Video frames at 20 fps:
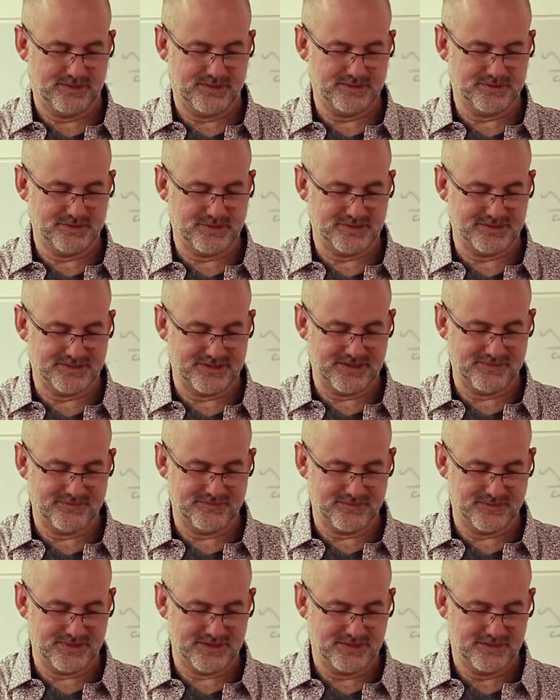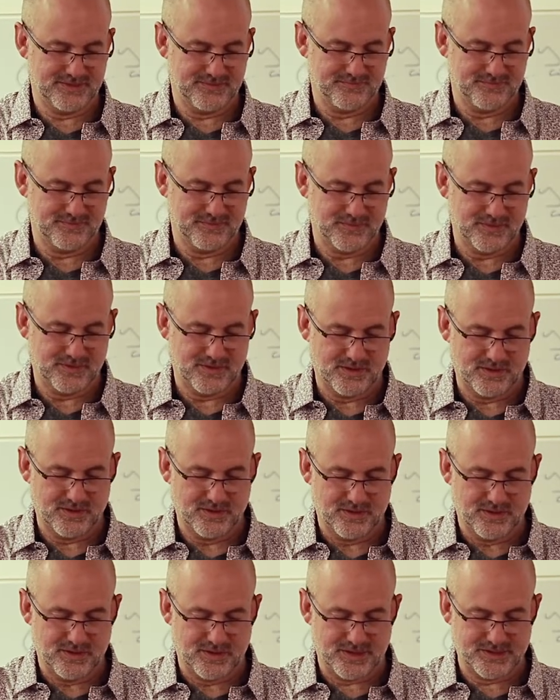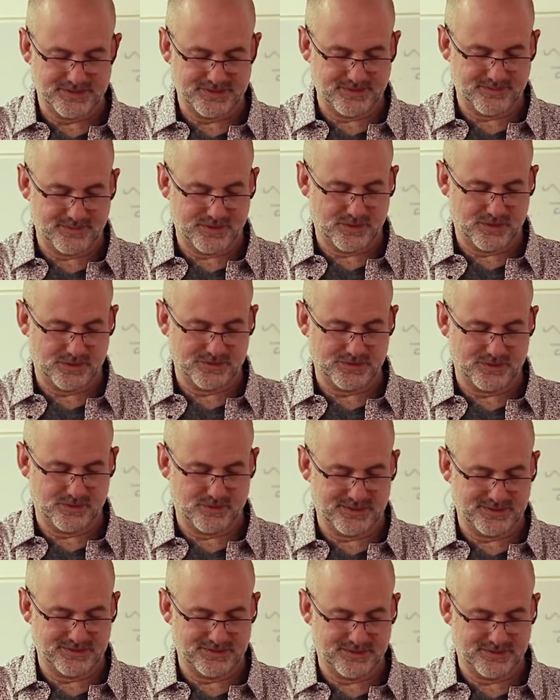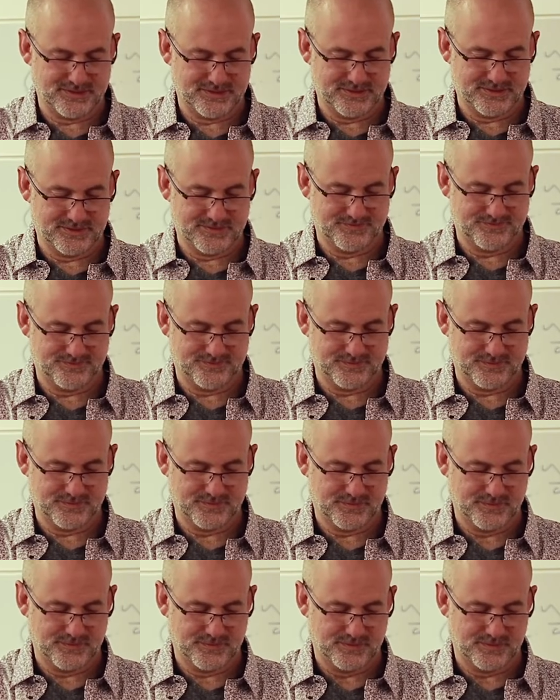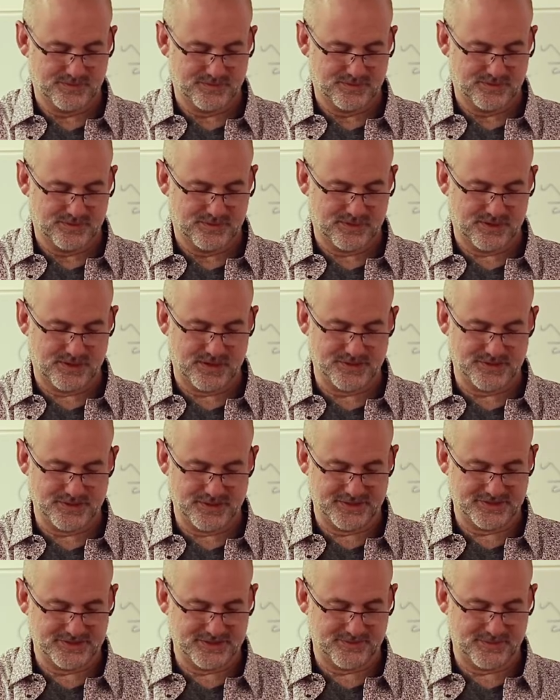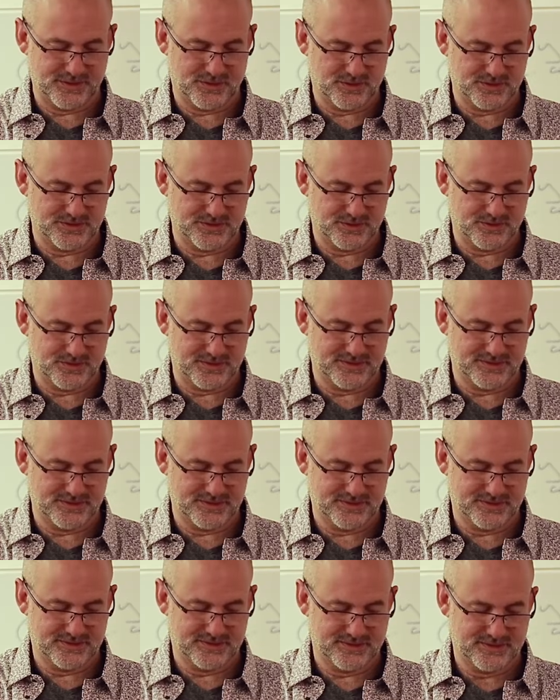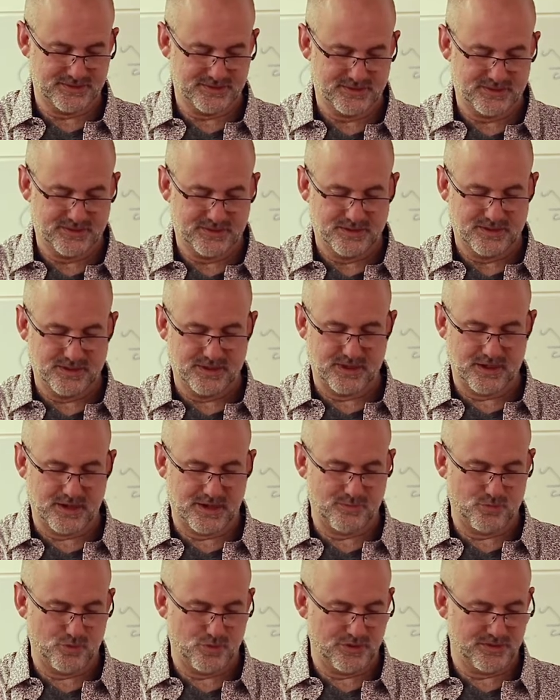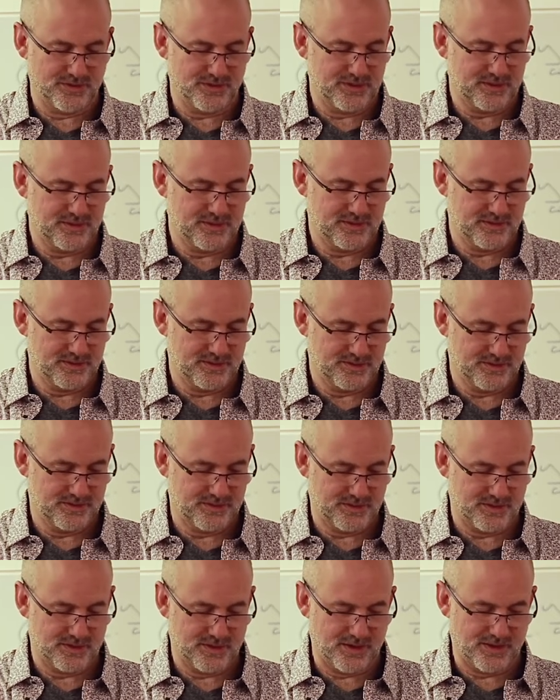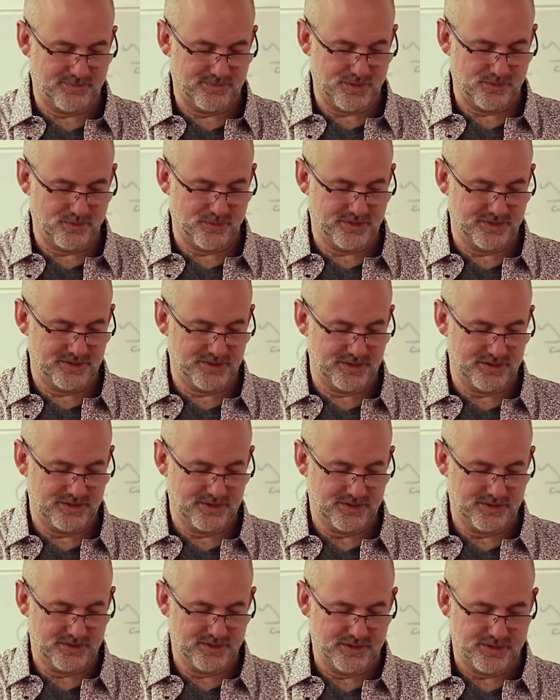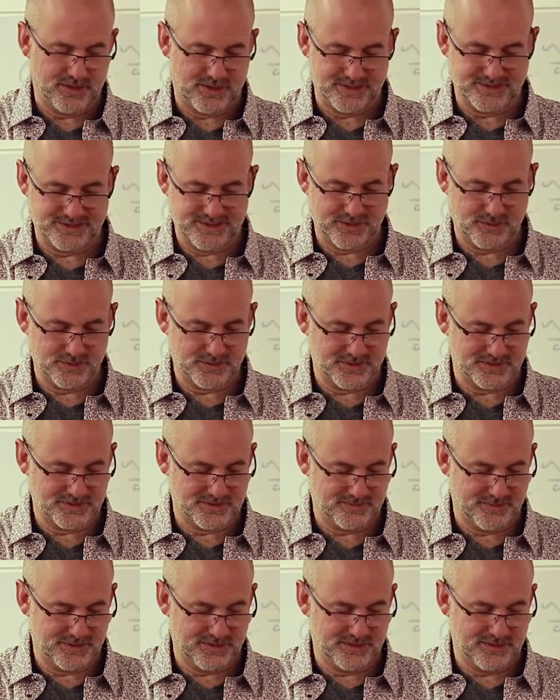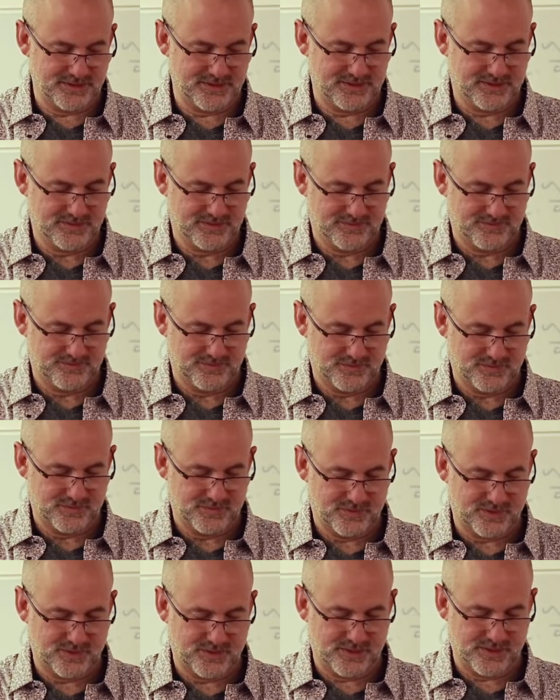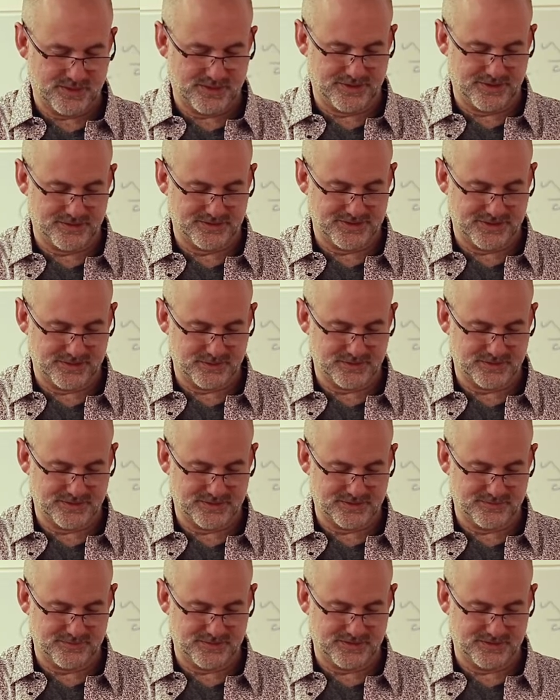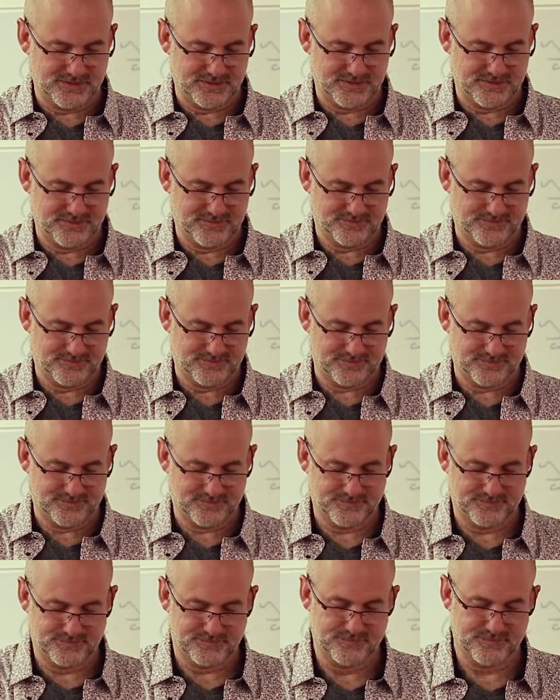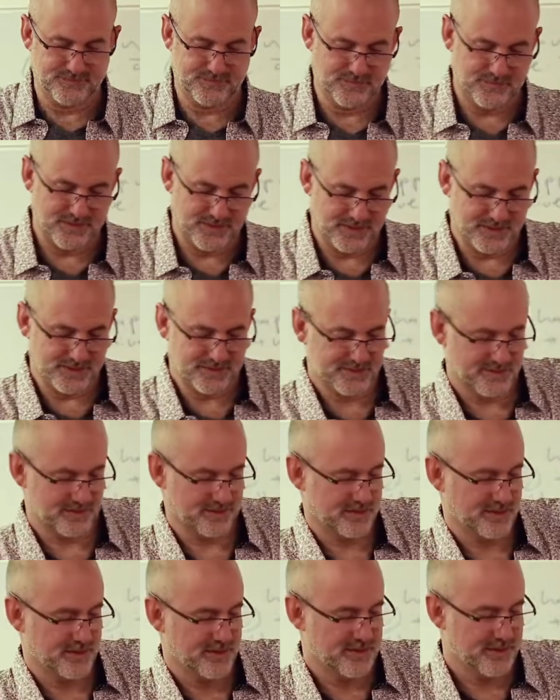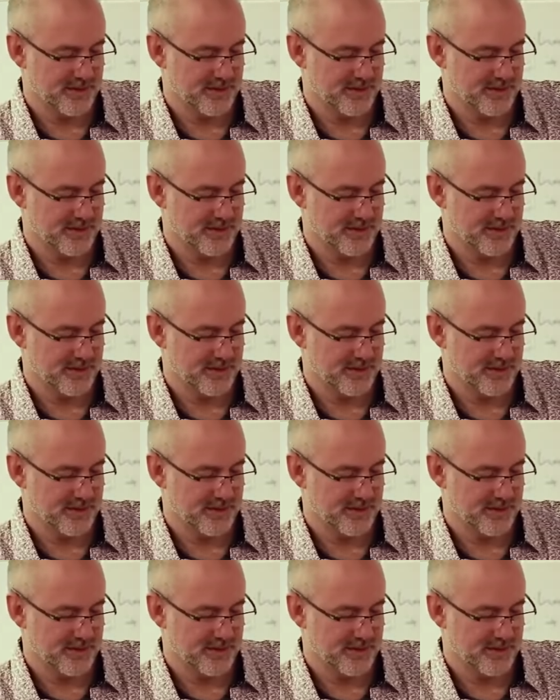It's not safe for me. I accept the consequences. I don't accept the consequences. I'm worthy. I'm not worthy. I take responsibility. I don't take responsibility. Excellent.